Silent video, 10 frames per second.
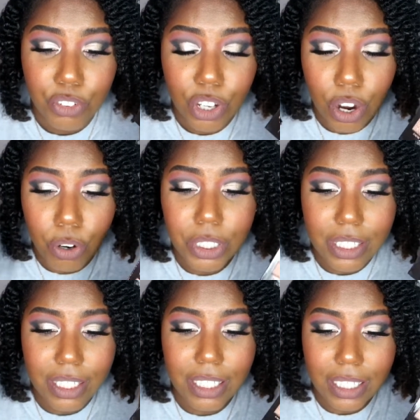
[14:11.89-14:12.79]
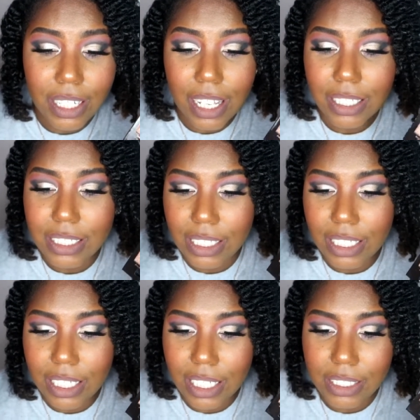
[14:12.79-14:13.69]
The only thing that I
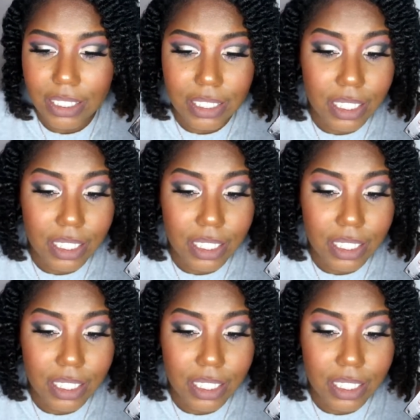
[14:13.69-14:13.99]
see is